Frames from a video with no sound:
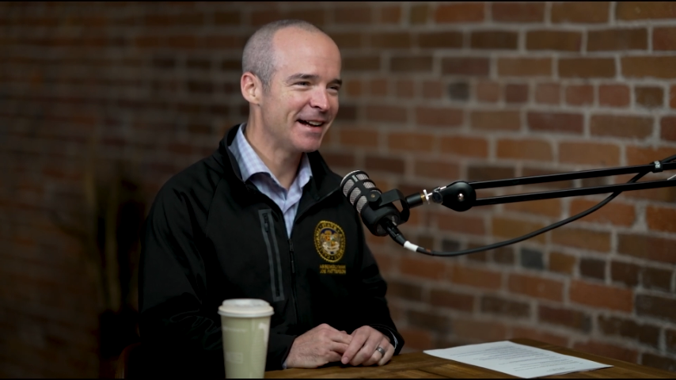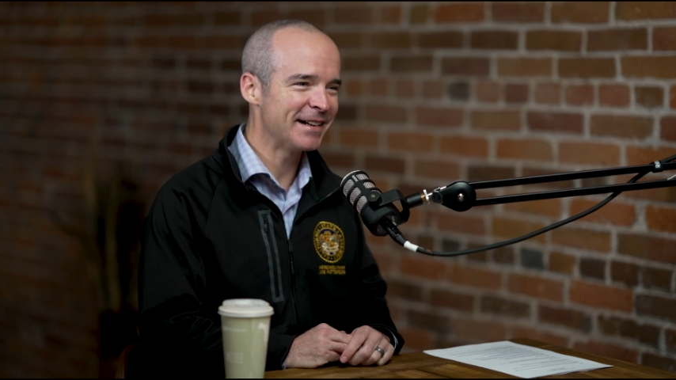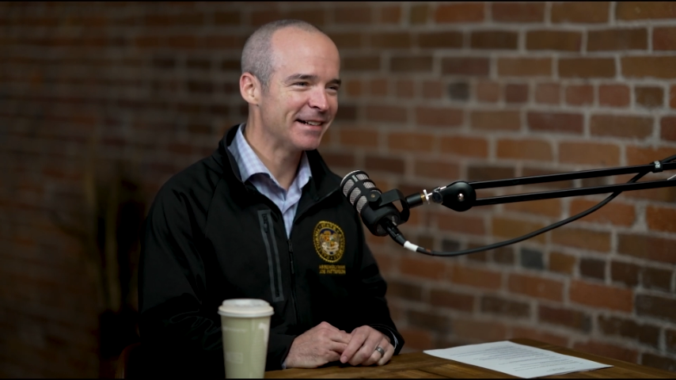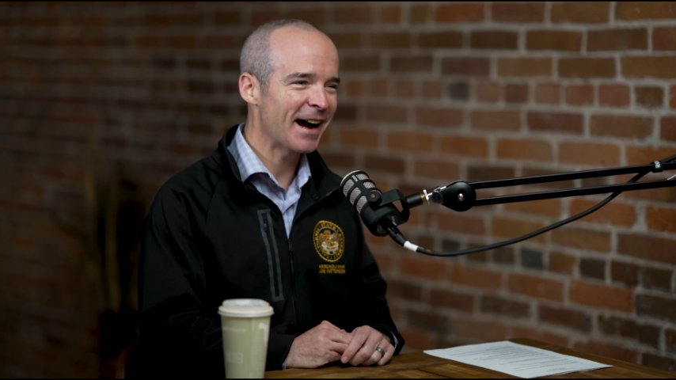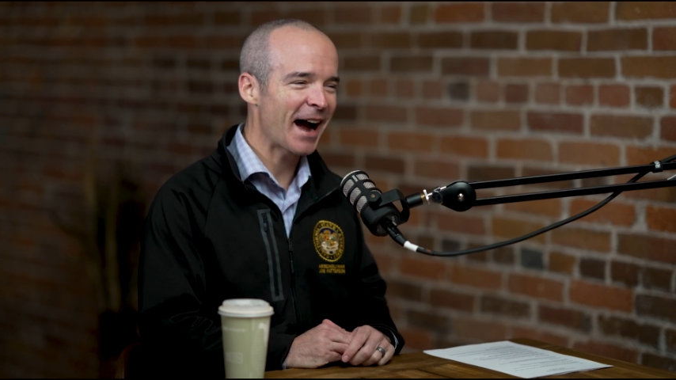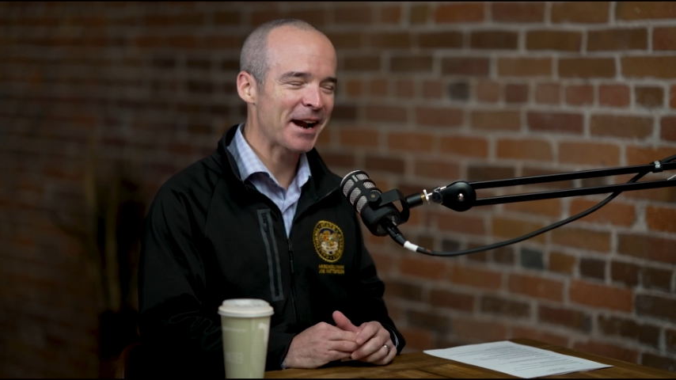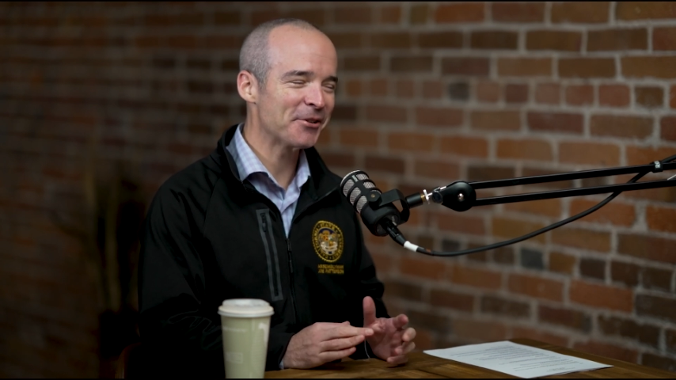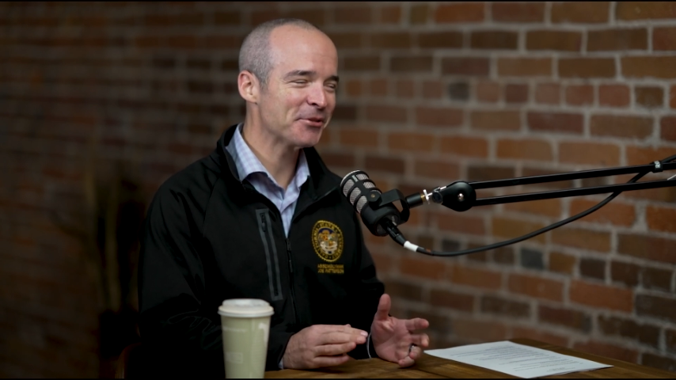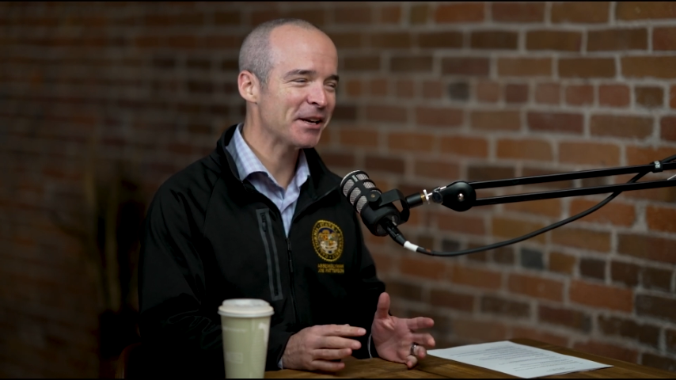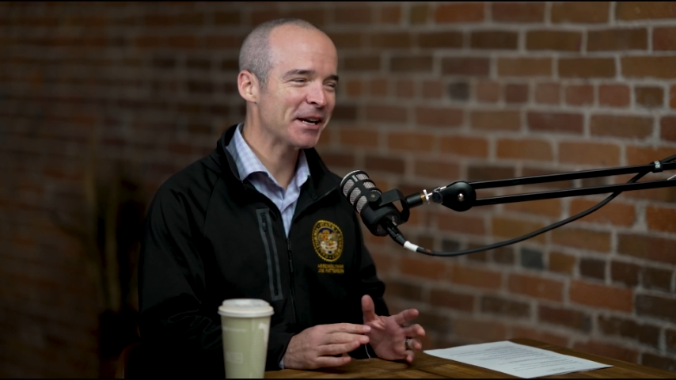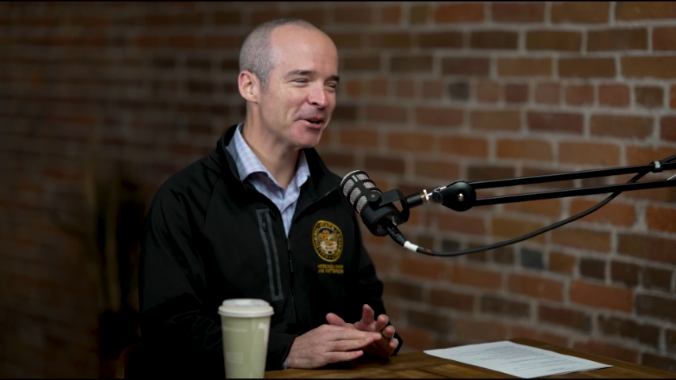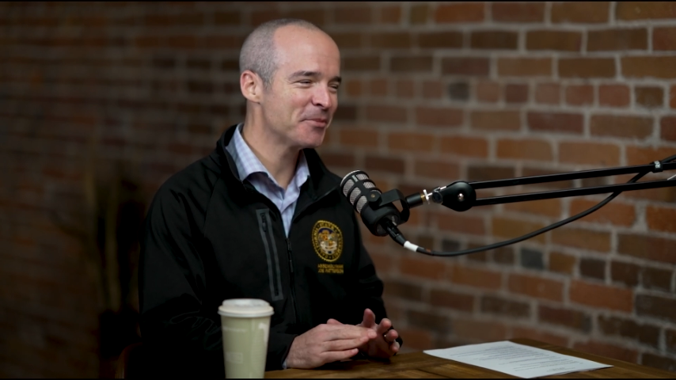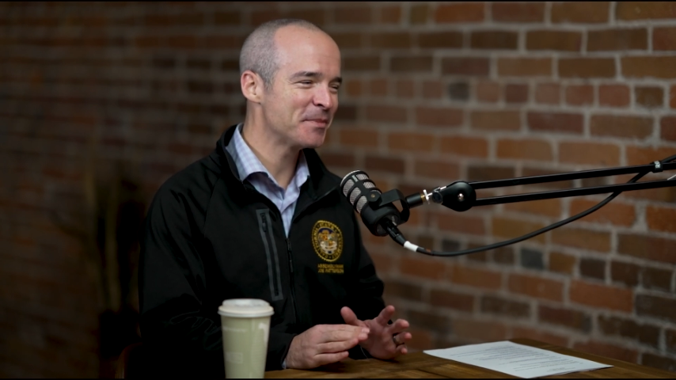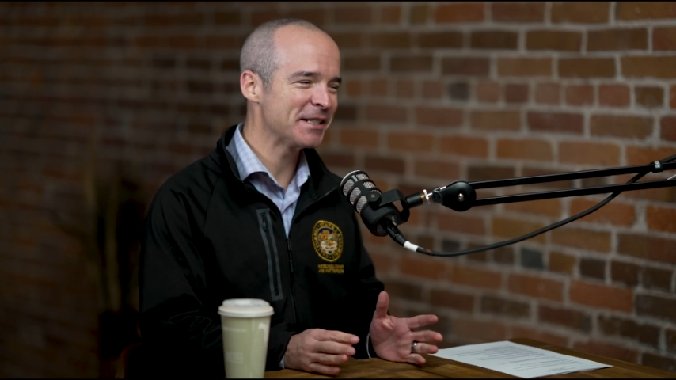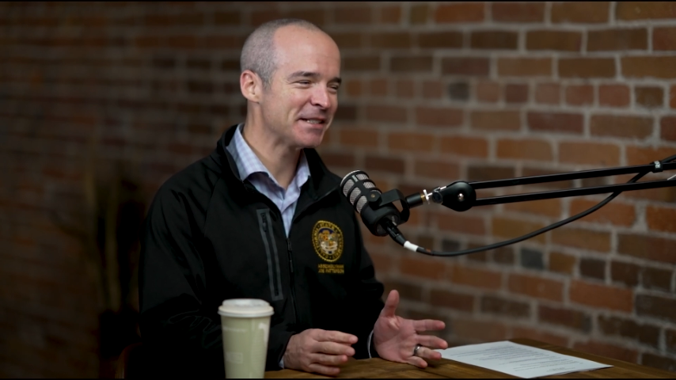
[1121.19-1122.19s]
I don't think
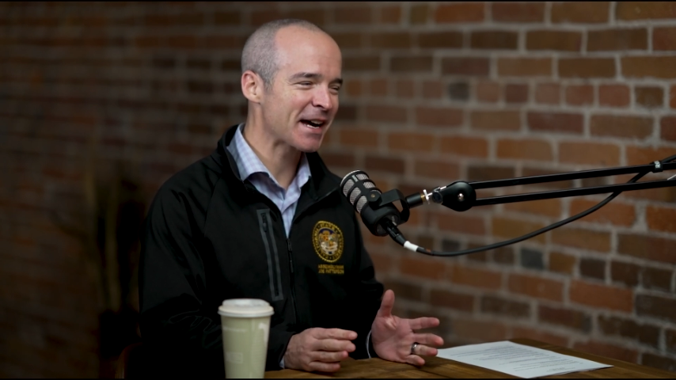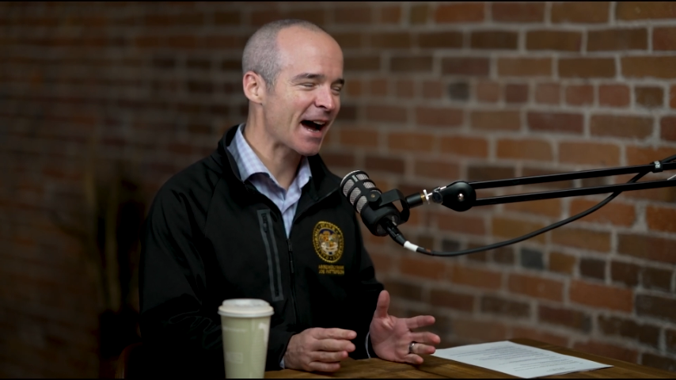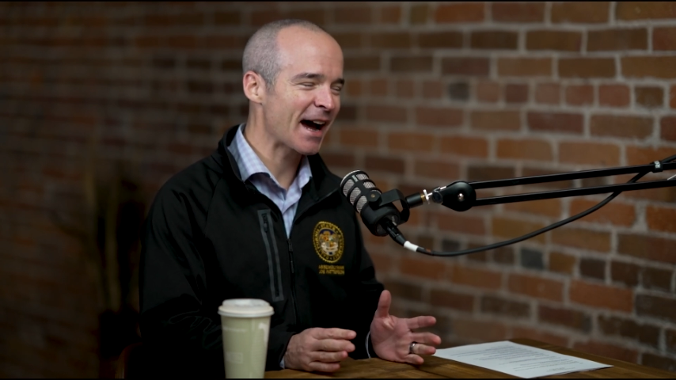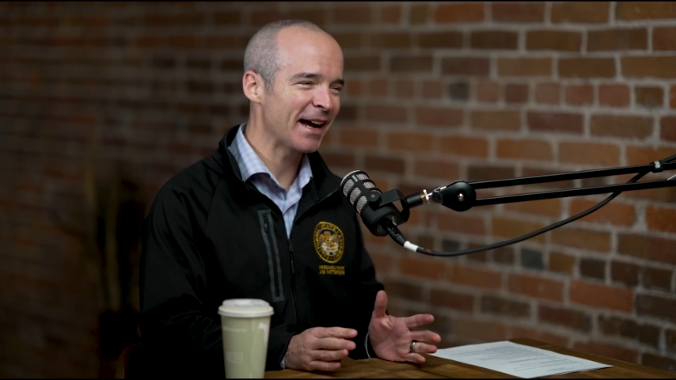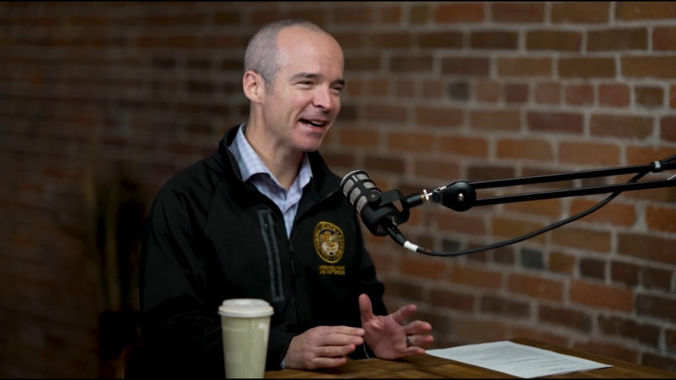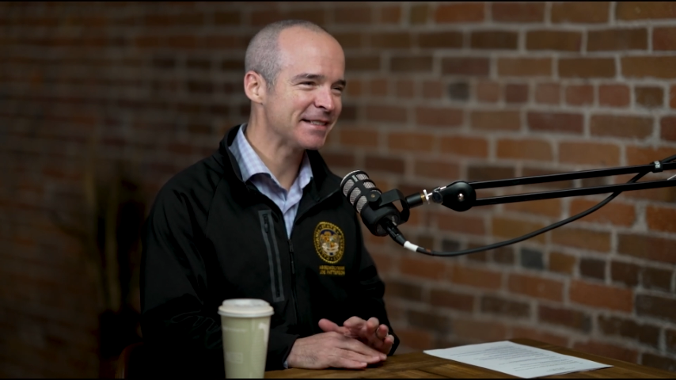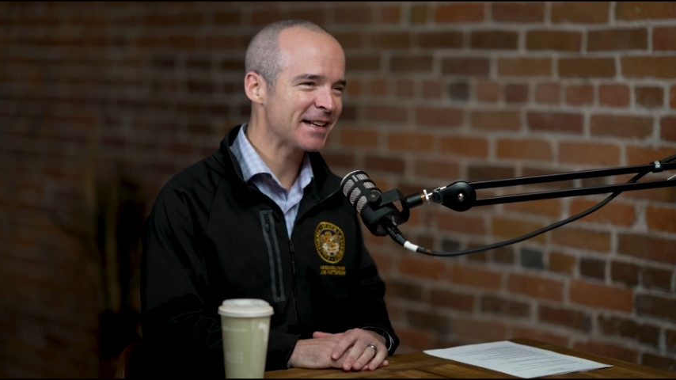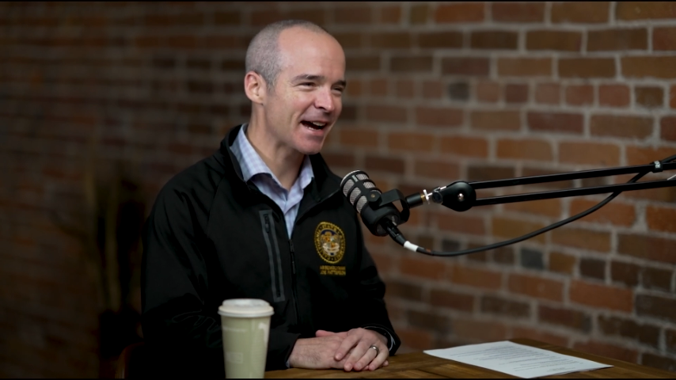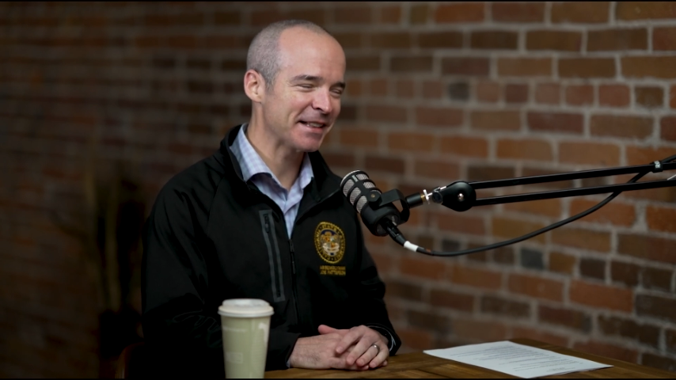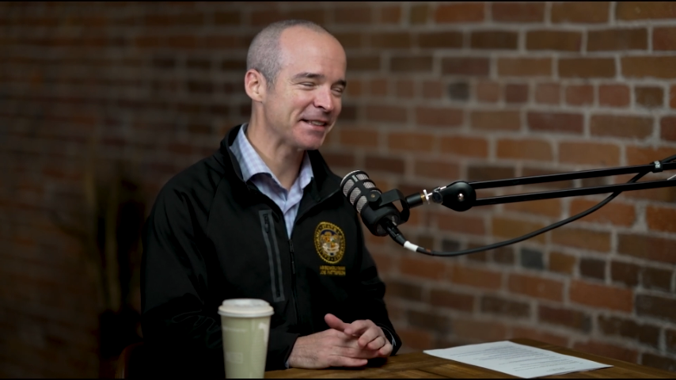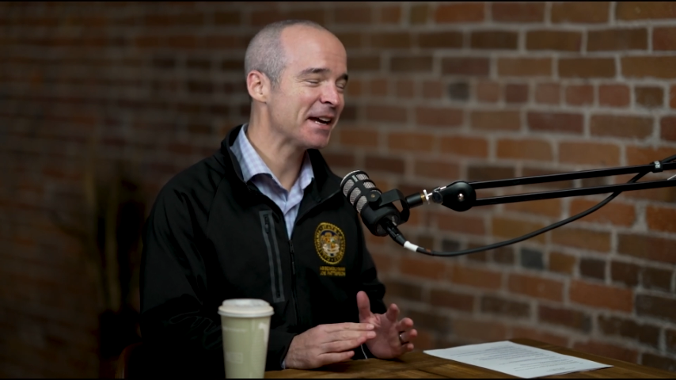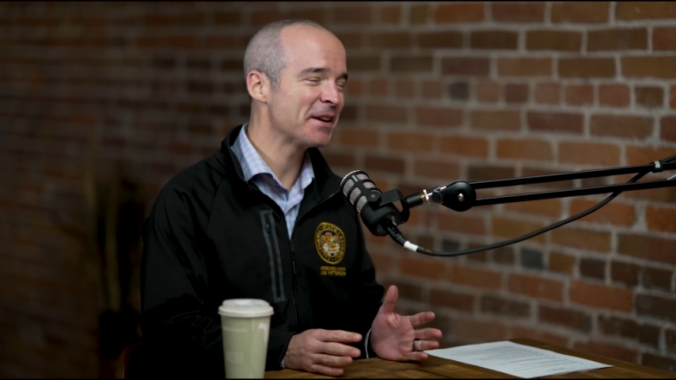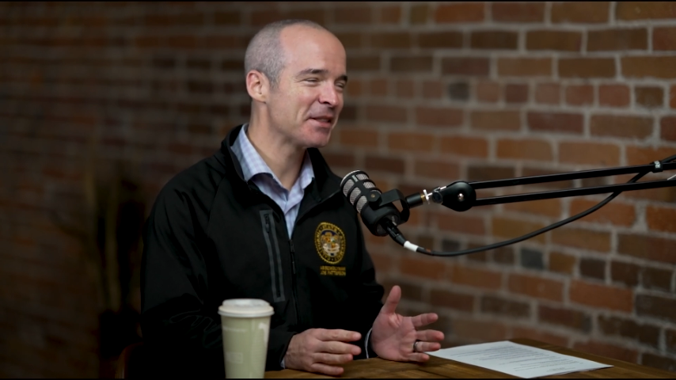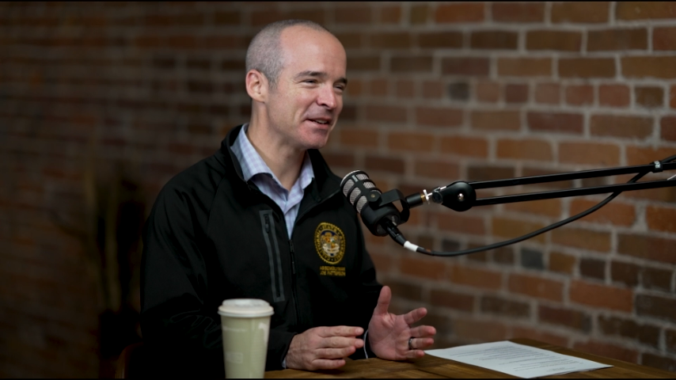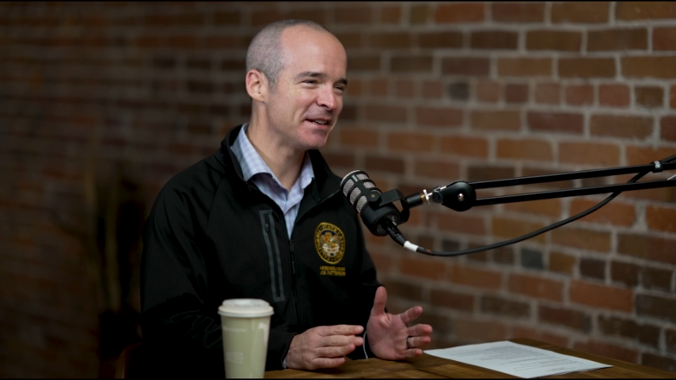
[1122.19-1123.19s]
it'll be tied at
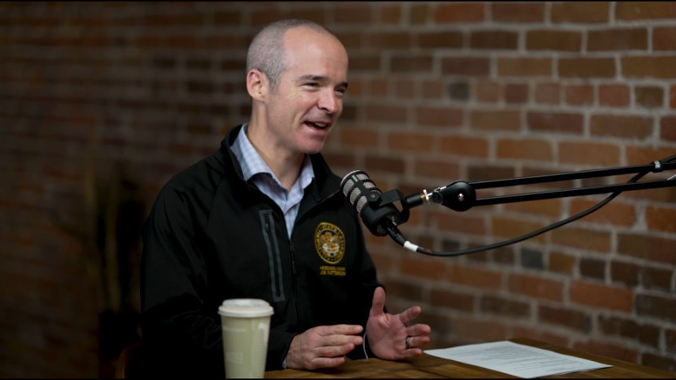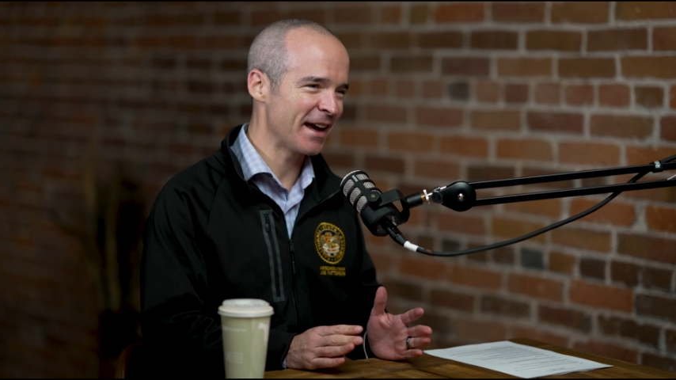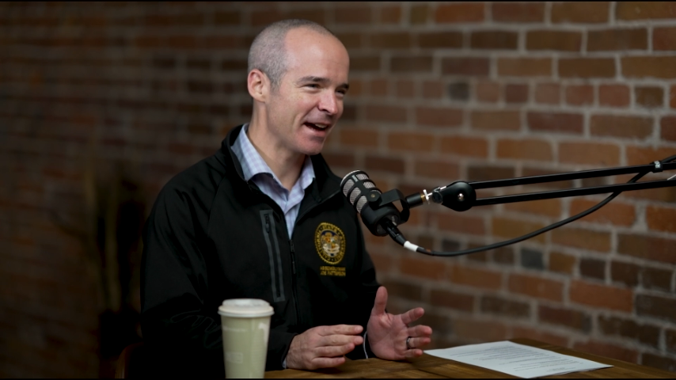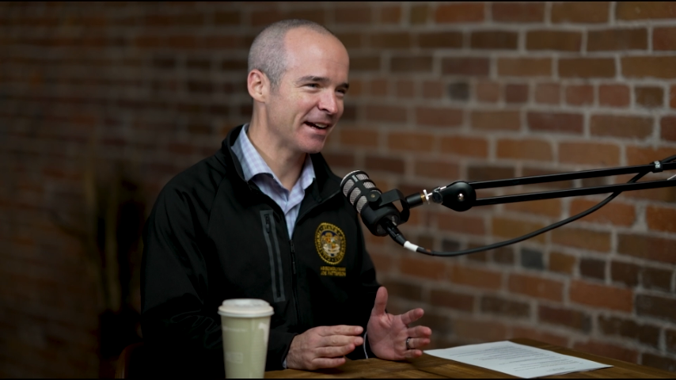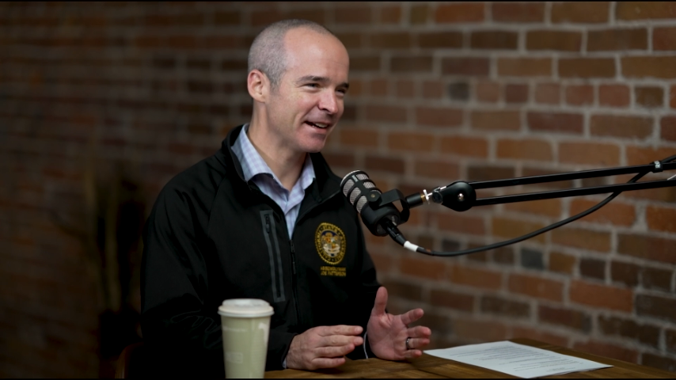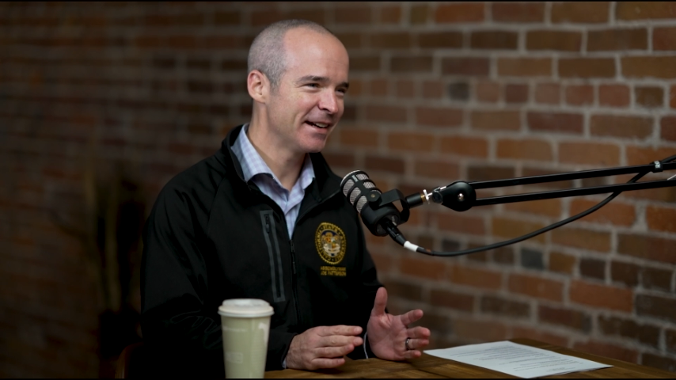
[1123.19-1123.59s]
the end of the day.